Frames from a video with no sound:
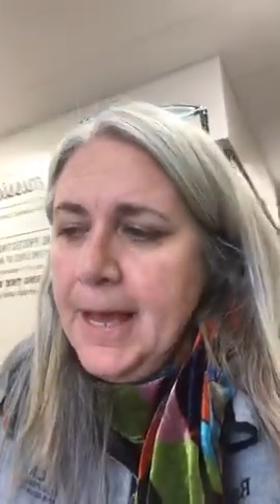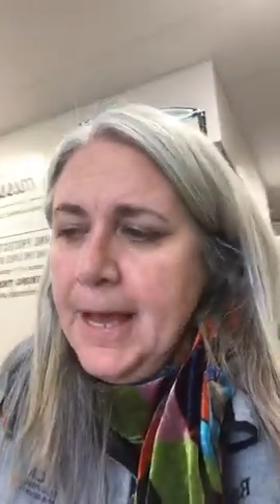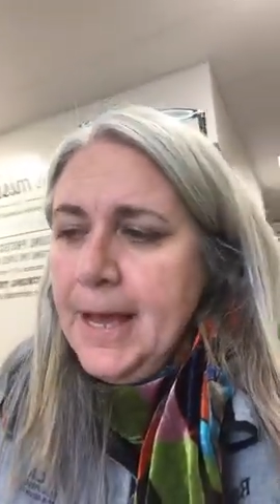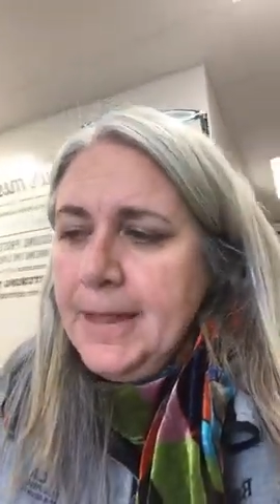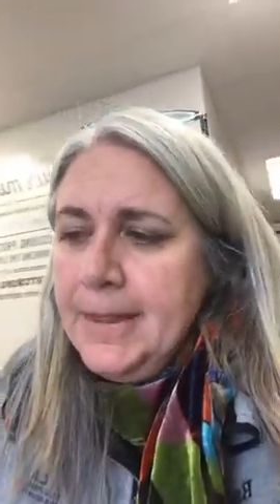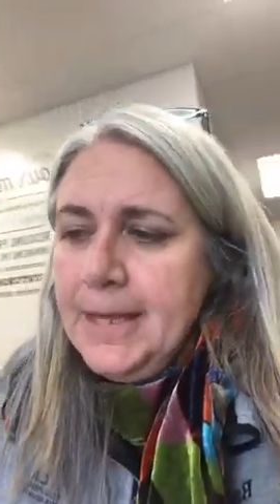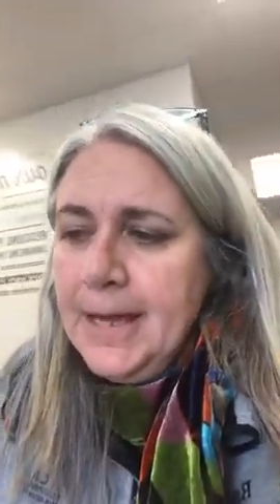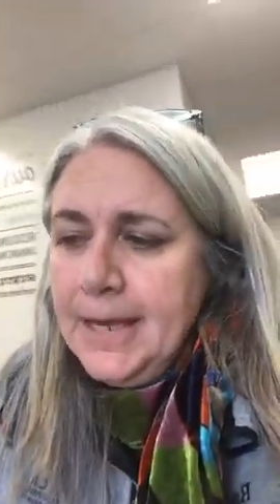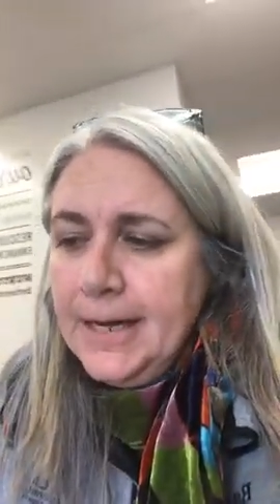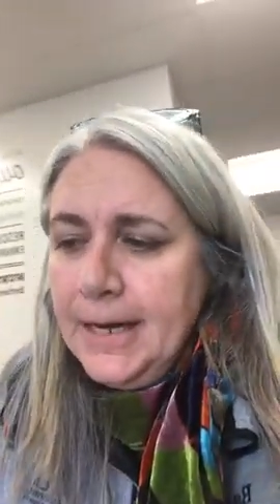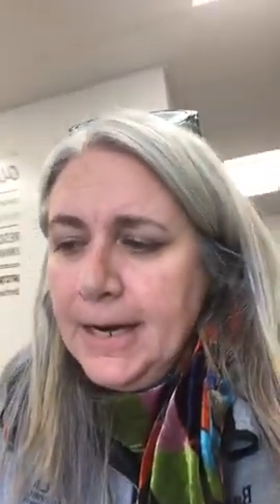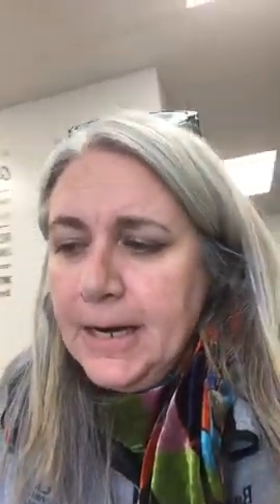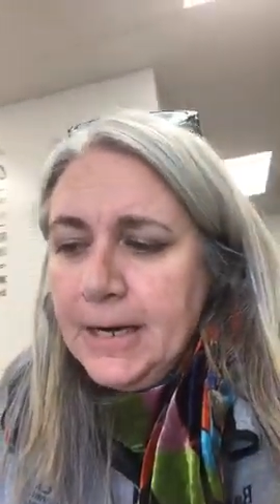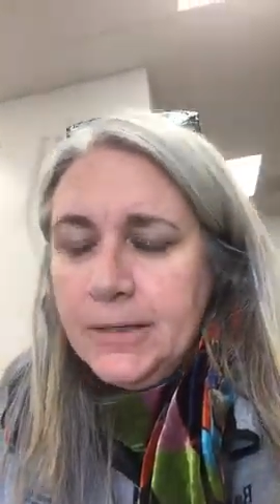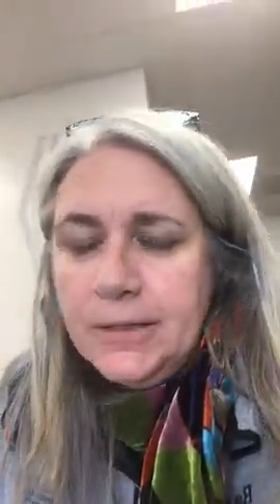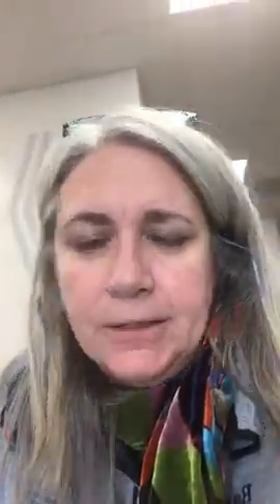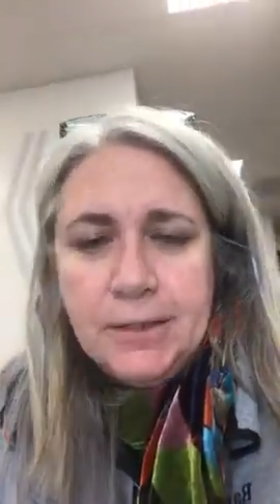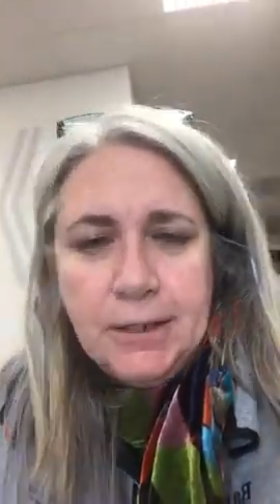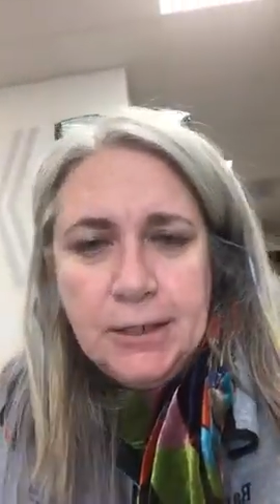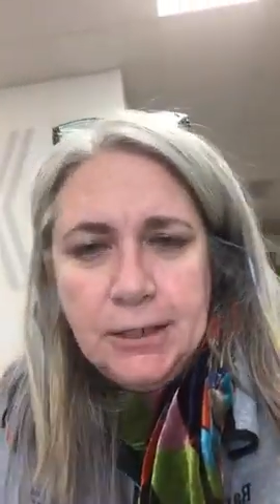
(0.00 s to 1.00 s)
that are
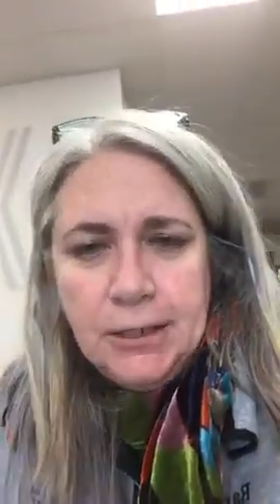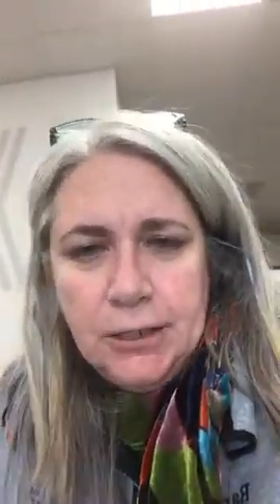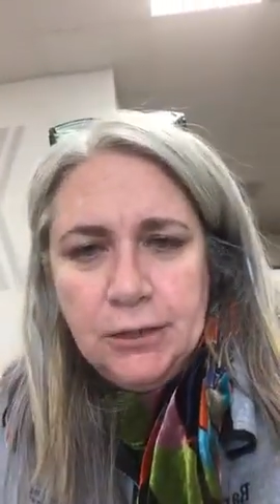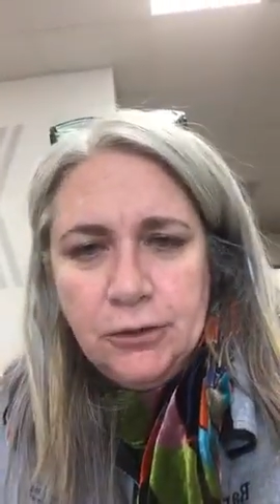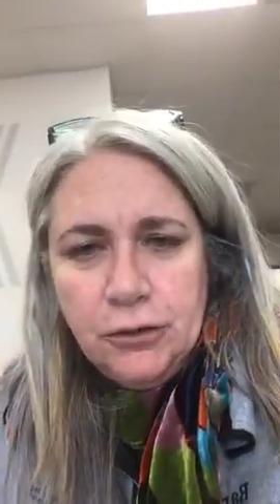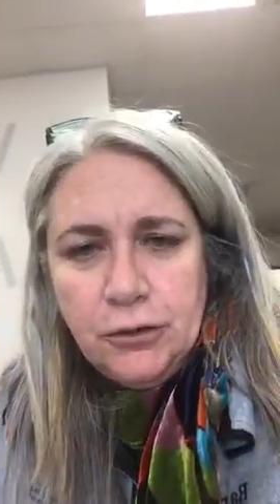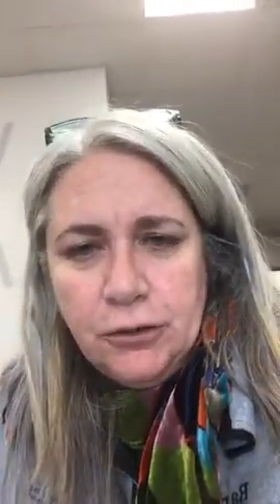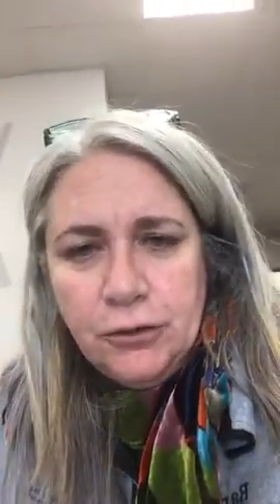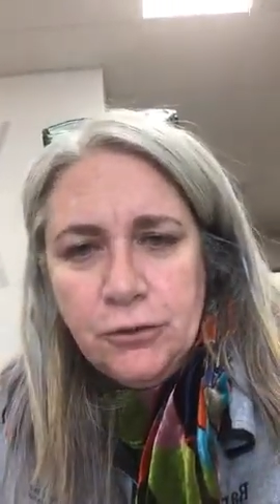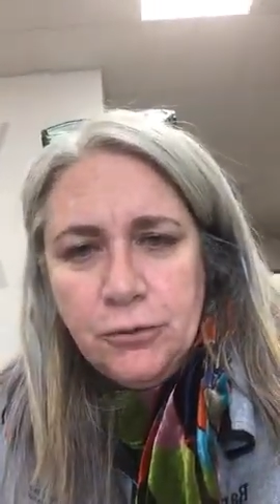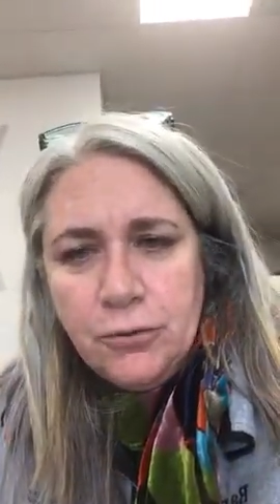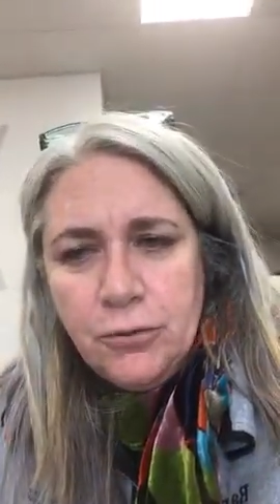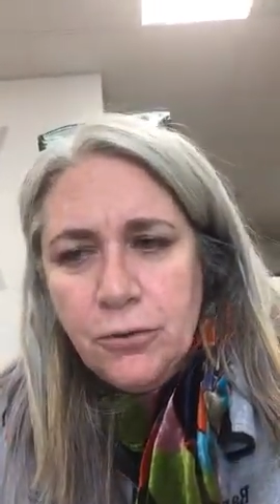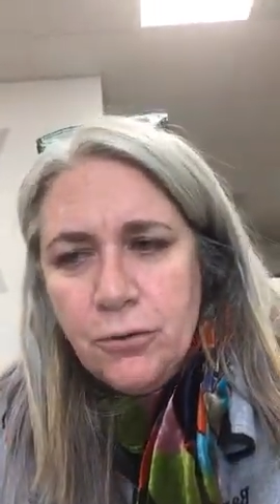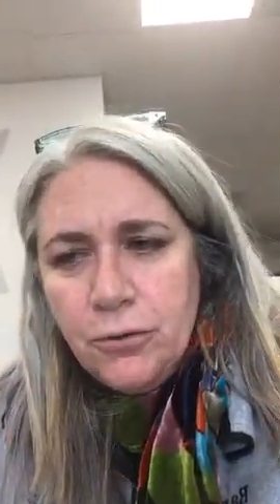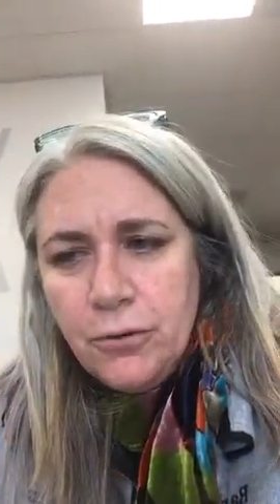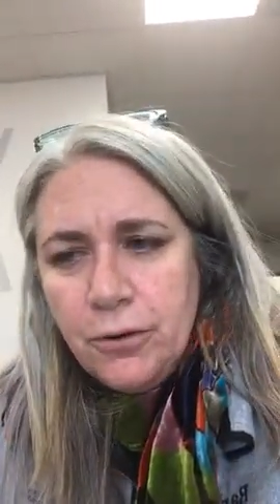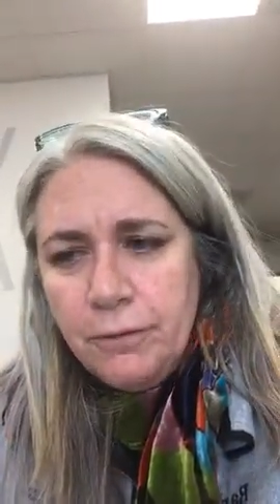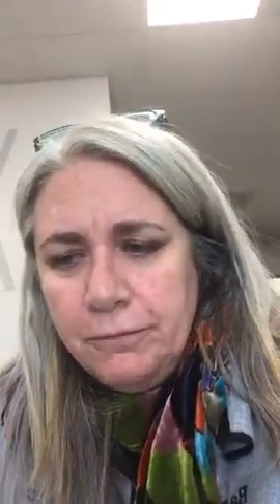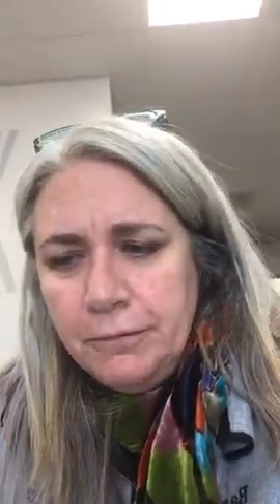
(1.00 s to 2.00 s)
sick, injured, or
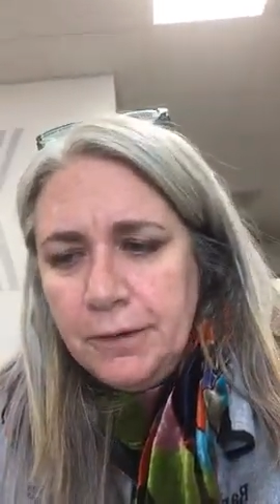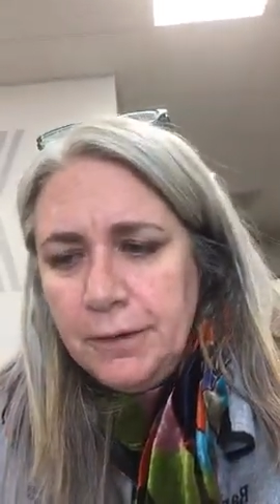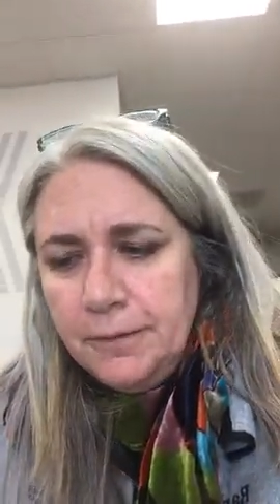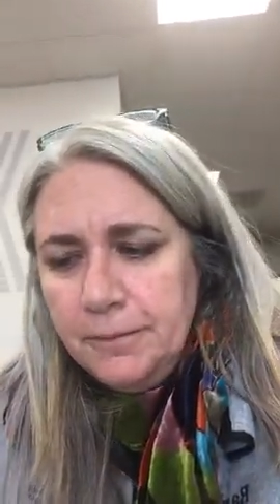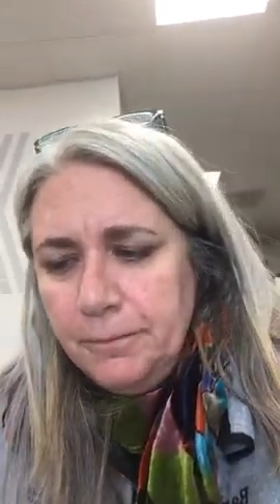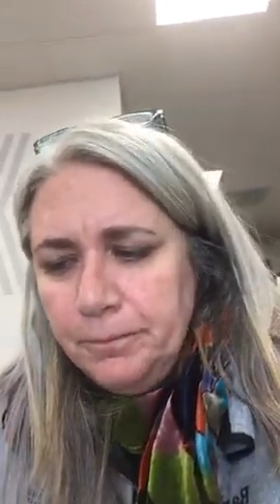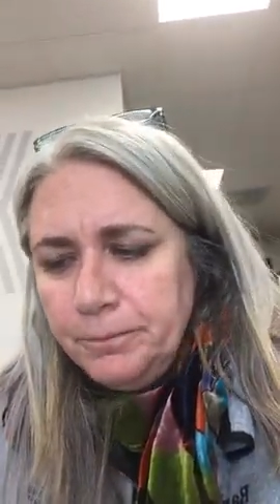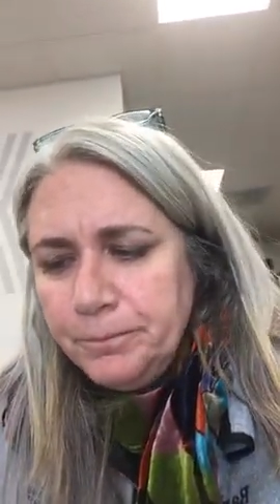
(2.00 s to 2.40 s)
orphaned.